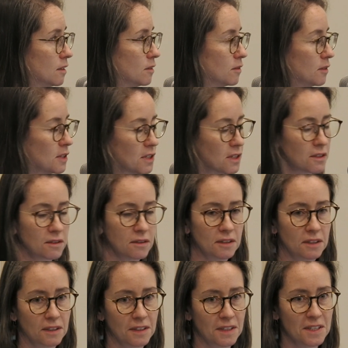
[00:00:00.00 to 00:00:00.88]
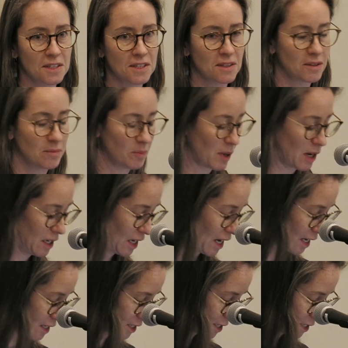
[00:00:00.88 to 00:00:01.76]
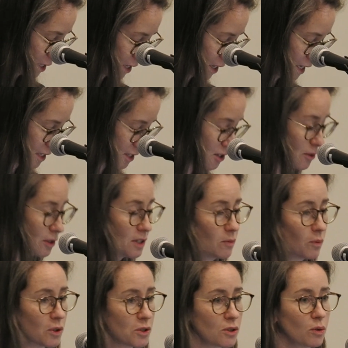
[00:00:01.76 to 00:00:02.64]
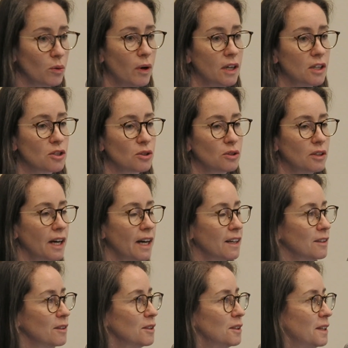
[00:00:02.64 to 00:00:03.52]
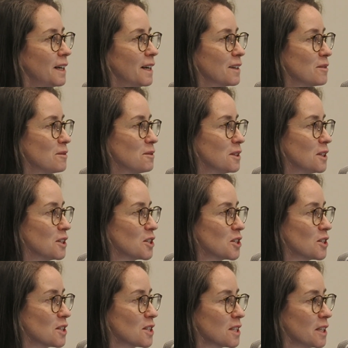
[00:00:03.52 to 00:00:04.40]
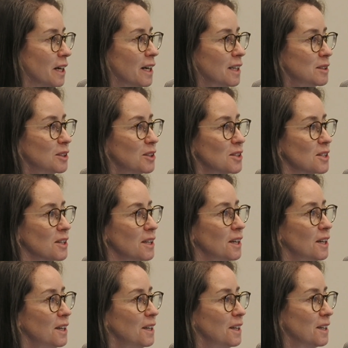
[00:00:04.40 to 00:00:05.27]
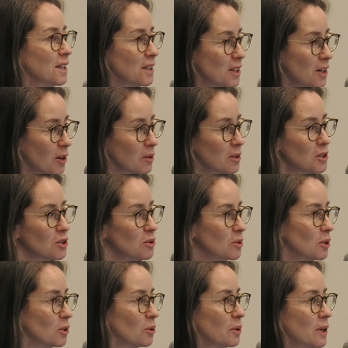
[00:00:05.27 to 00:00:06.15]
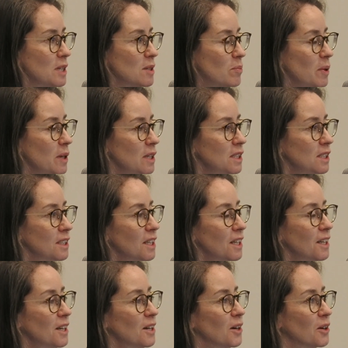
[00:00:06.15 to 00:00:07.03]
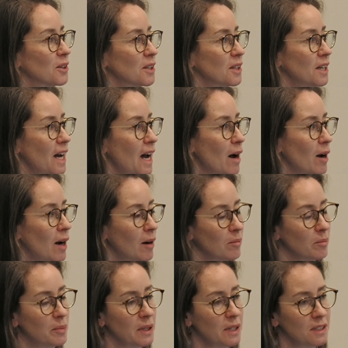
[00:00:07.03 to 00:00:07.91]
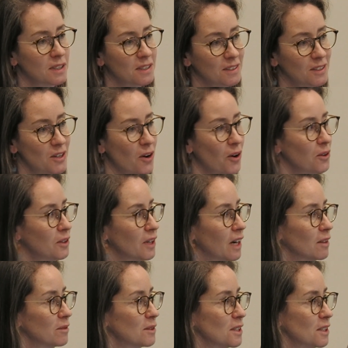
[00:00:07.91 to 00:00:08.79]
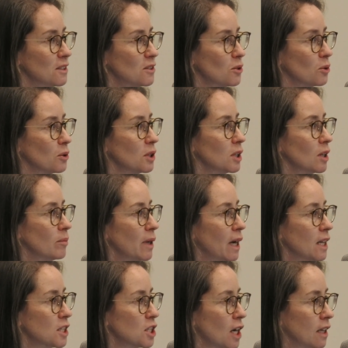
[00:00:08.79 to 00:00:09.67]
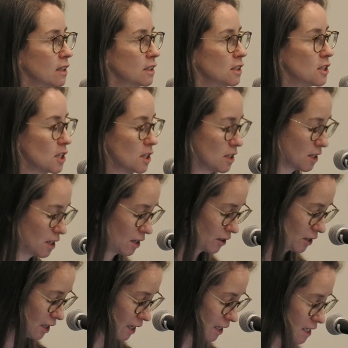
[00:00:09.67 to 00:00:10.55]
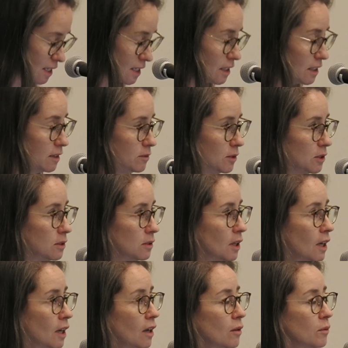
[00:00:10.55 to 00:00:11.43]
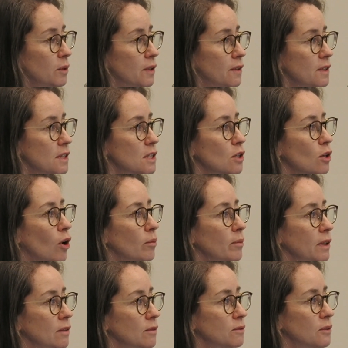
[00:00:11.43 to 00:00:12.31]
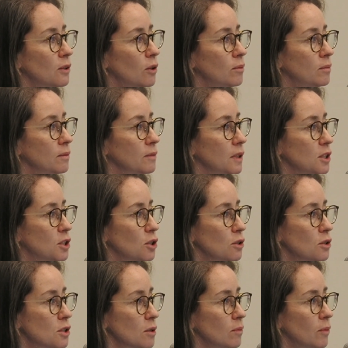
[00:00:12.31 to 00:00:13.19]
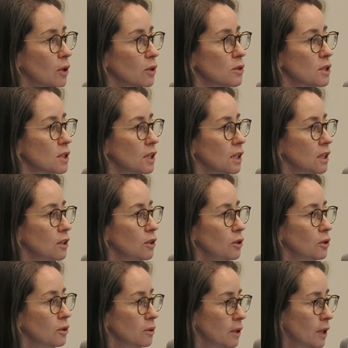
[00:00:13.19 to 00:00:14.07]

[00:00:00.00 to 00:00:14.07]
this is my last slide. So I wasn't quite sure how to finish this slide, because I know it should always be on an upbeat note after talking about challenges. And I just leave you with this comment from Jude Samolsky, who